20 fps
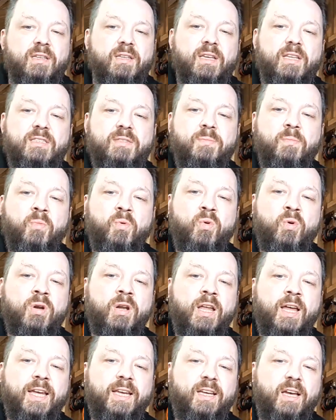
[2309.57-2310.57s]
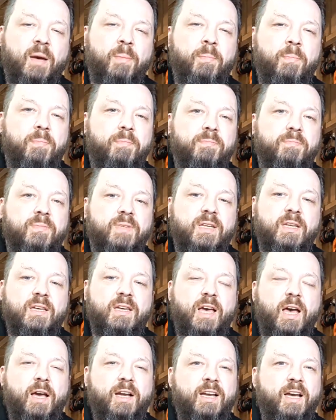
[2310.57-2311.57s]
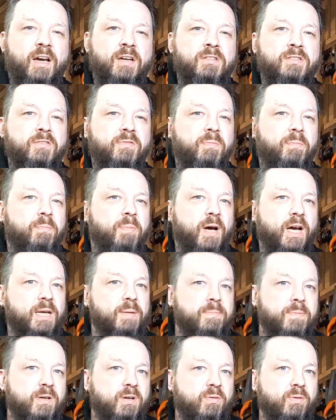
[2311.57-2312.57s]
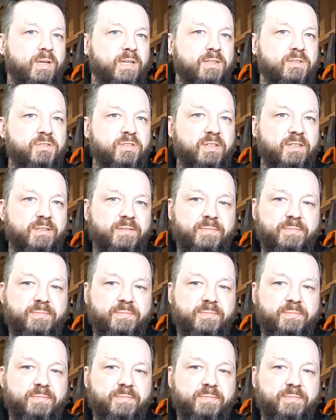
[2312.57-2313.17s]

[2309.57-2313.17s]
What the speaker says: It's more like a kind of pipe creature.